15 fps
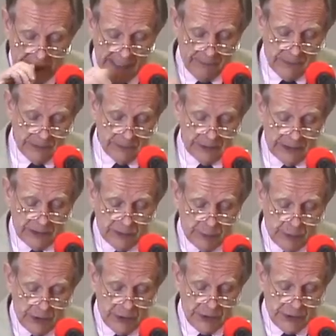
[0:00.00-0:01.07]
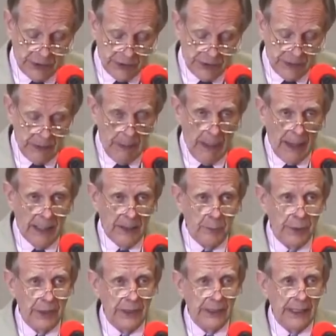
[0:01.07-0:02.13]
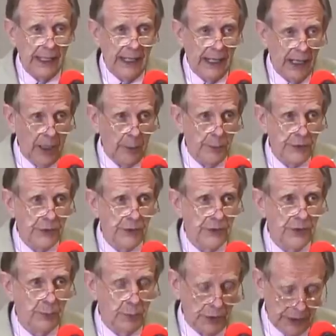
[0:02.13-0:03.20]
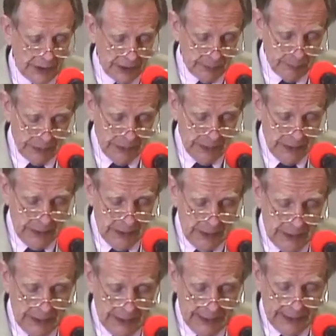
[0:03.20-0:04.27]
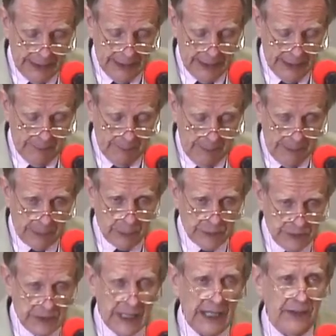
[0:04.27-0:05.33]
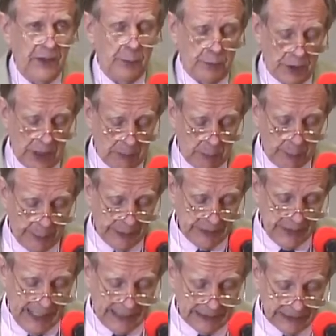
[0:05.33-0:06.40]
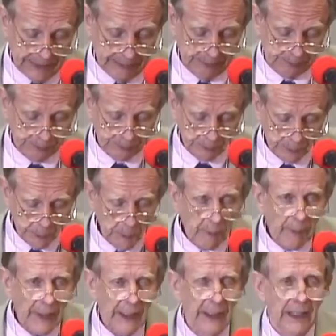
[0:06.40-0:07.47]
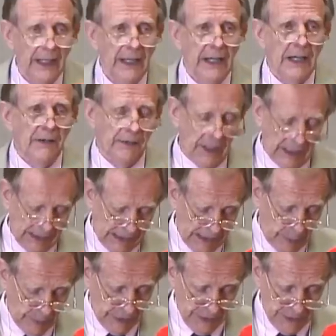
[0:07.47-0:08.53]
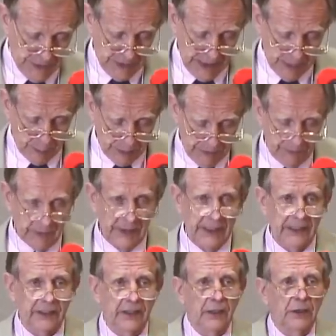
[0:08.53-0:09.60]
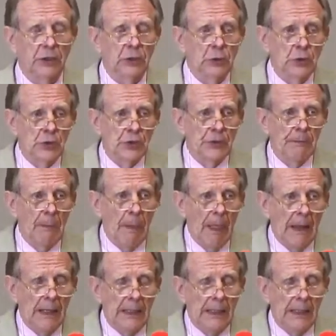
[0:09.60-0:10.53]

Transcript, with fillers: have different experiences, but it helps to bring them uh, to state the problem exactly. Finally, let me just say briefly in conclusion